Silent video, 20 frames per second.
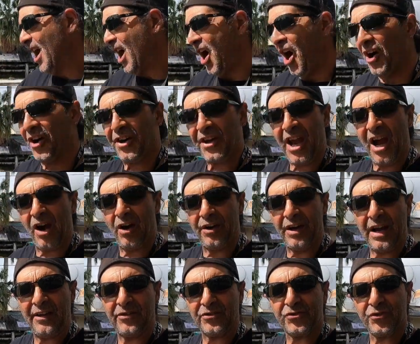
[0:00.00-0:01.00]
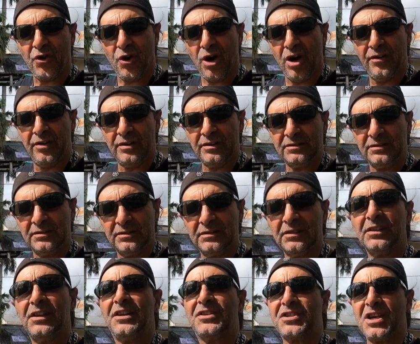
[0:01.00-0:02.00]
I'm going to go and have a try of it.
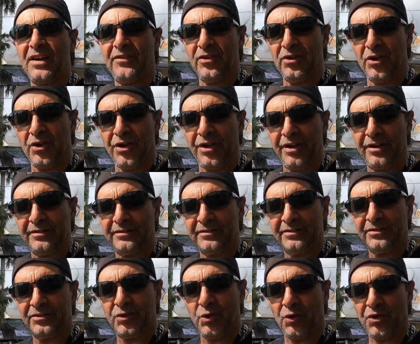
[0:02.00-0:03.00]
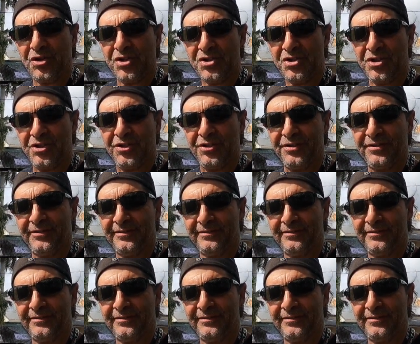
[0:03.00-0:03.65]
Let's have a look at it. Talk to you soon.